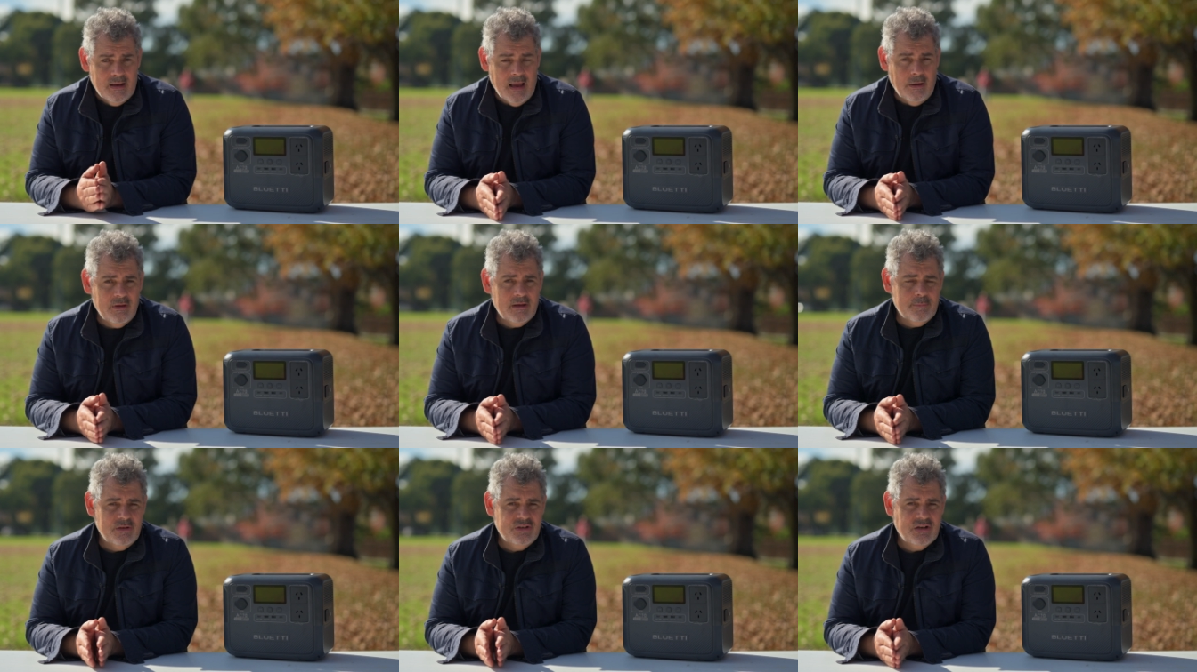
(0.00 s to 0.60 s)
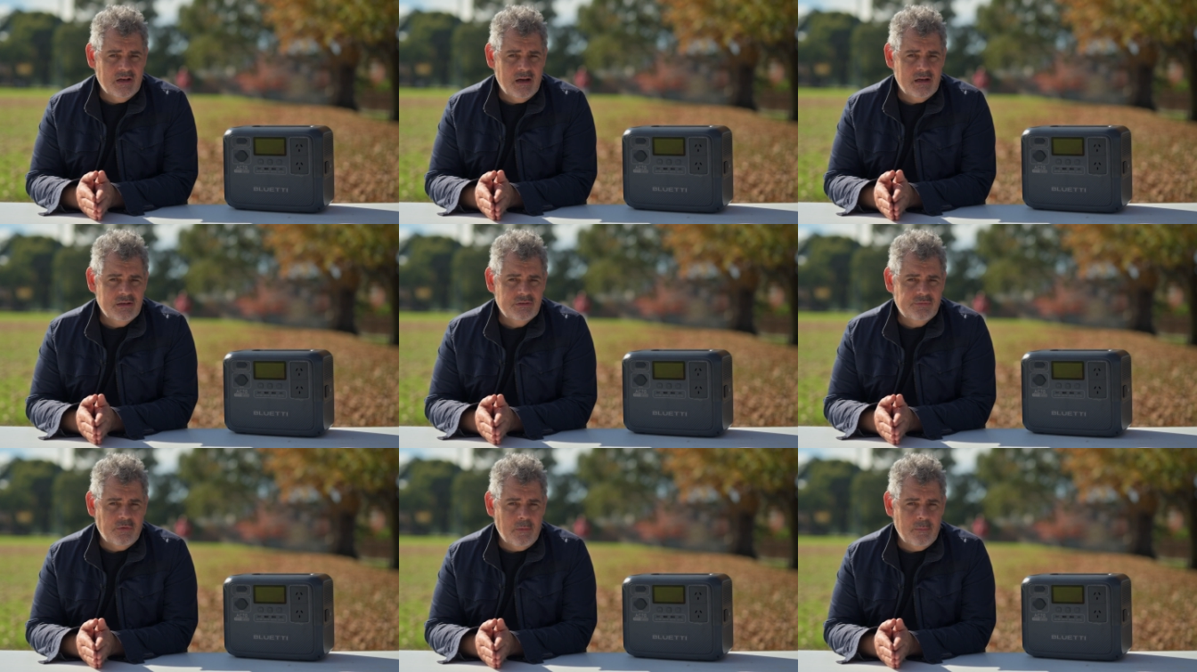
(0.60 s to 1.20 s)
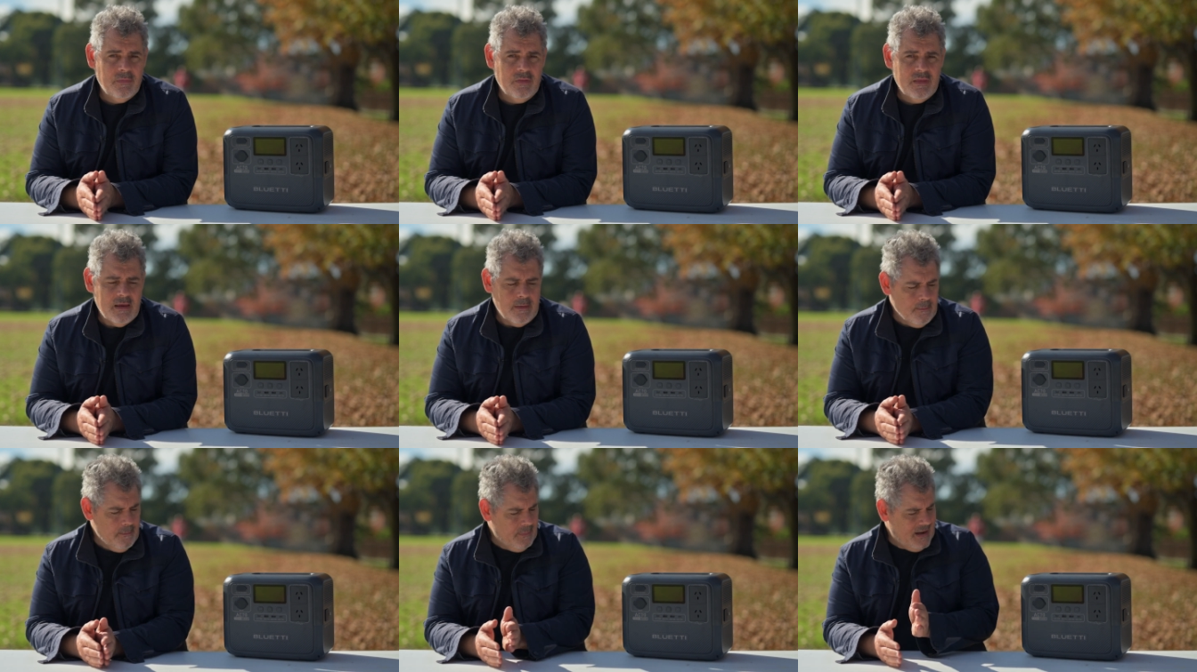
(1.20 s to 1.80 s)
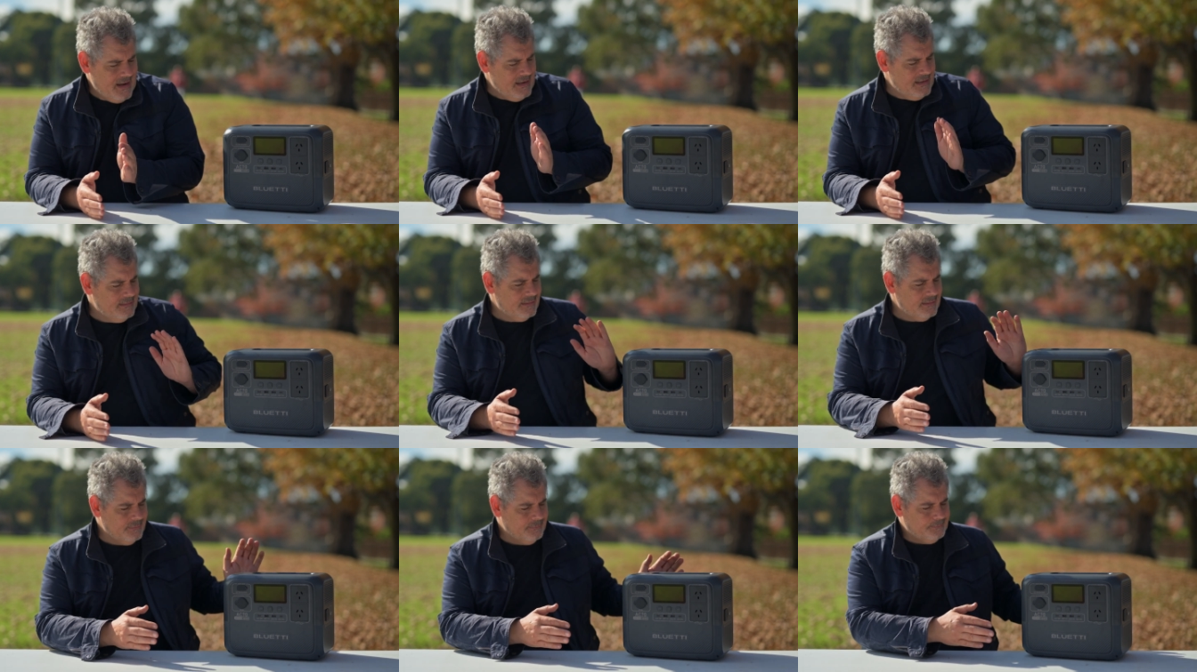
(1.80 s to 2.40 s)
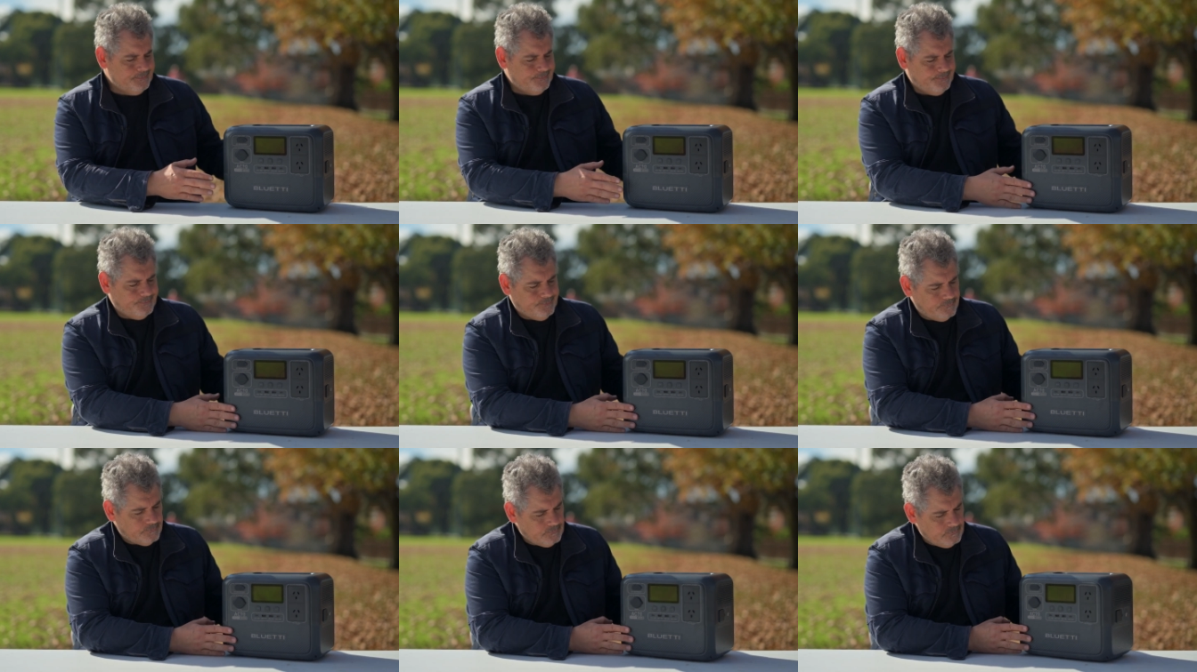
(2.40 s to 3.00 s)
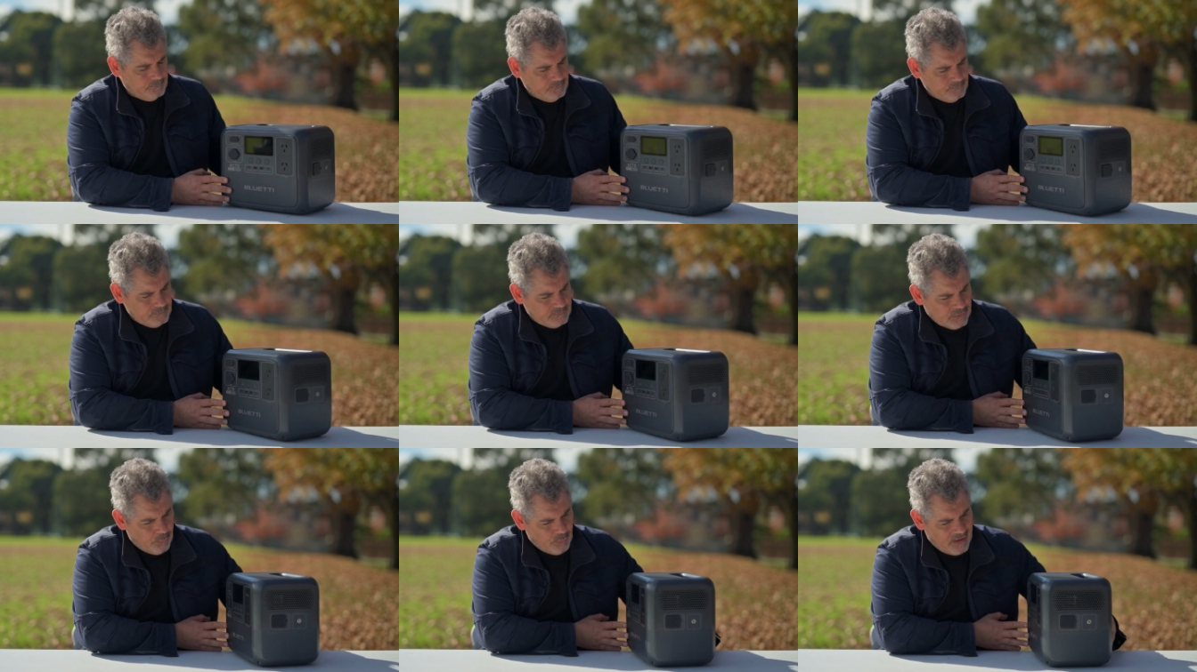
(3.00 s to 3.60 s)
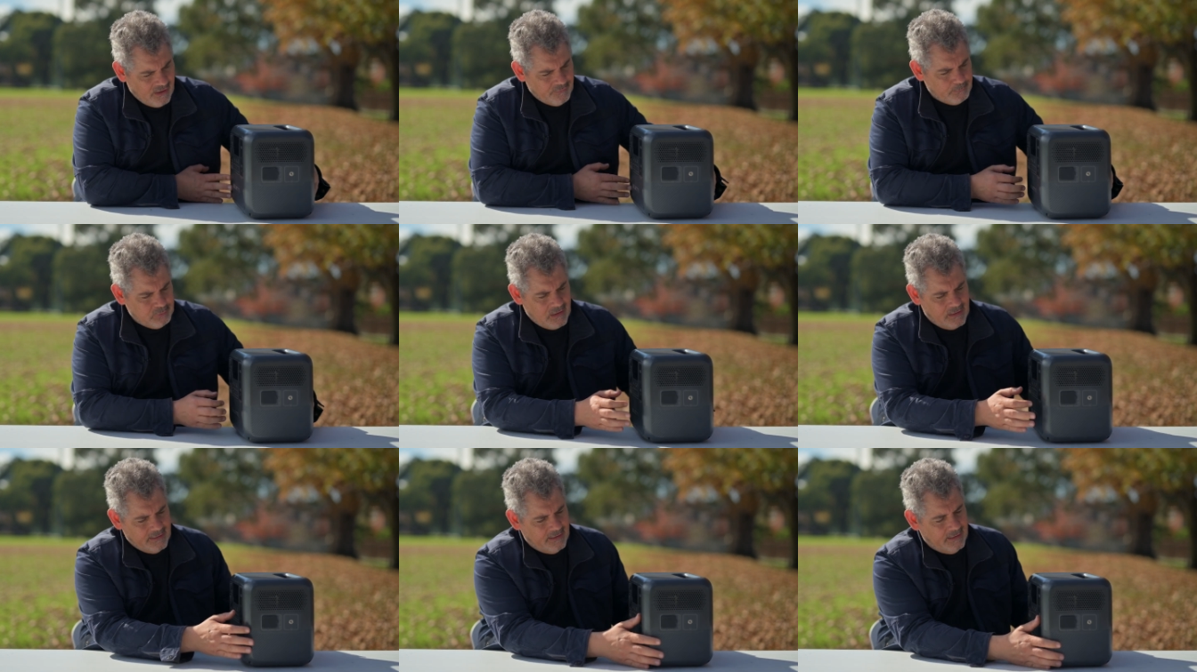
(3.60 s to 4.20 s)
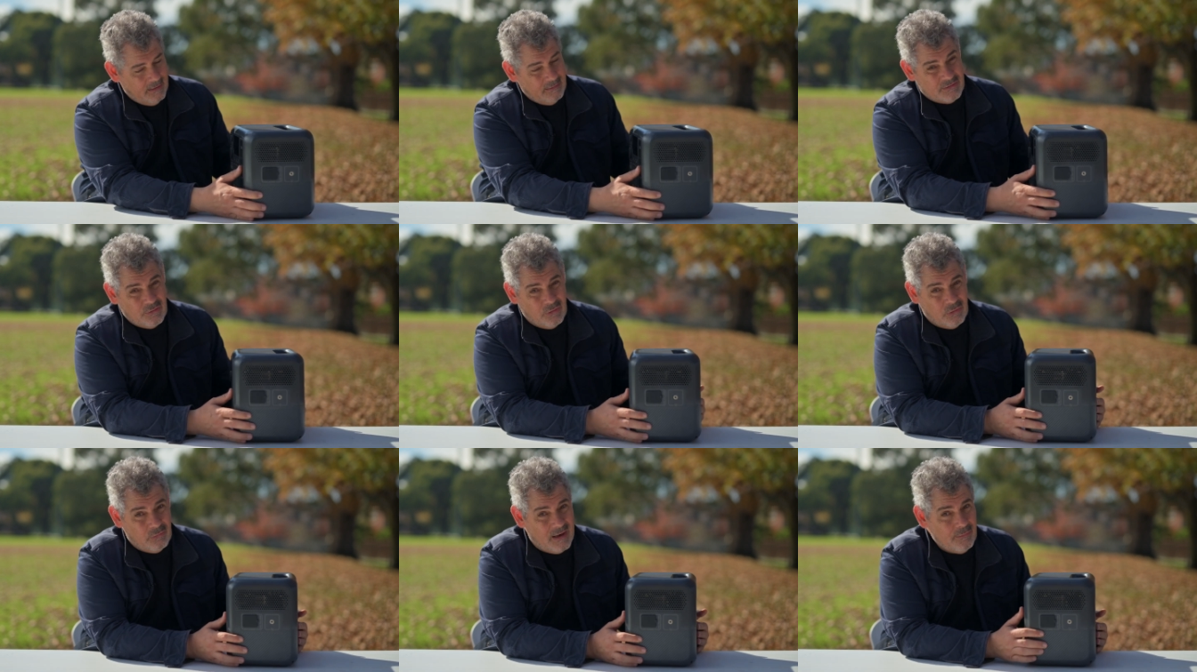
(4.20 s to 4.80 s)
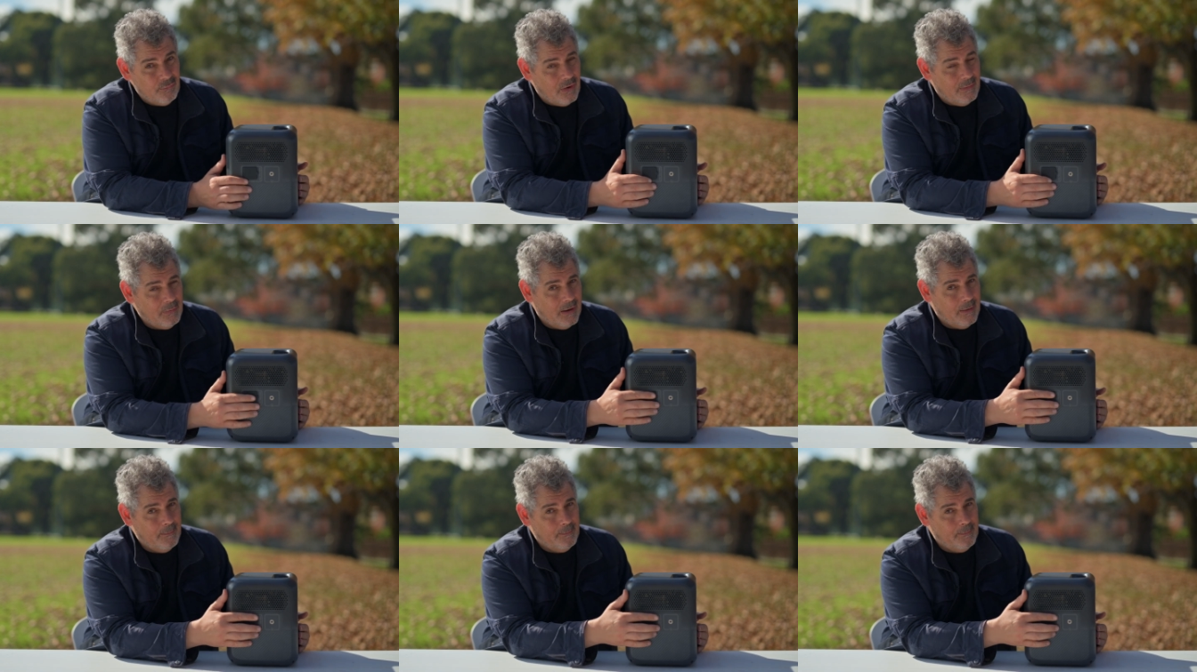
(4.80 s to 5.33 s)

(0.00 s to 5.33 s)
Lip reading: Now it can be charged from the mains. We have a plug here. It's got a great rubber